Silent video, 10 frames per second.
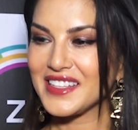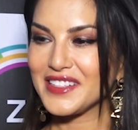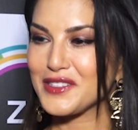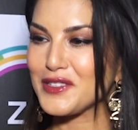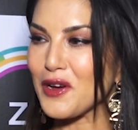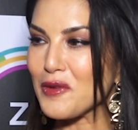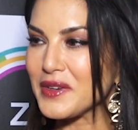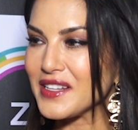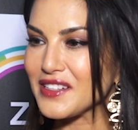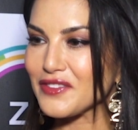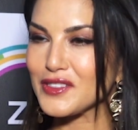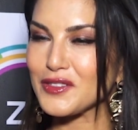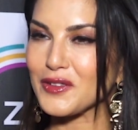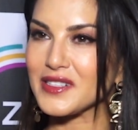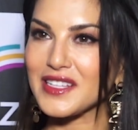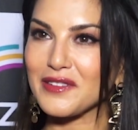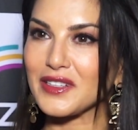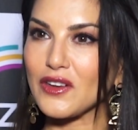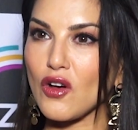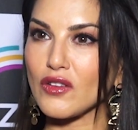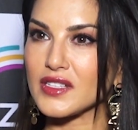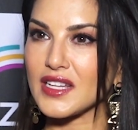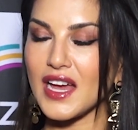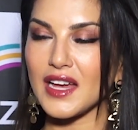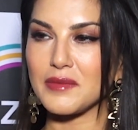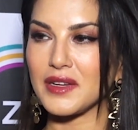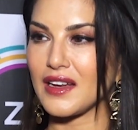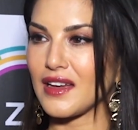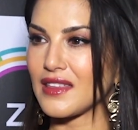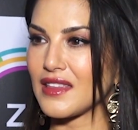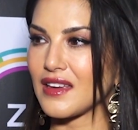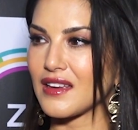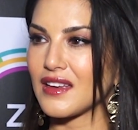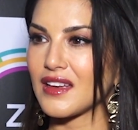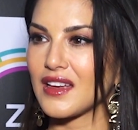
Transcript: There's so many different stories I read all the time, and I think,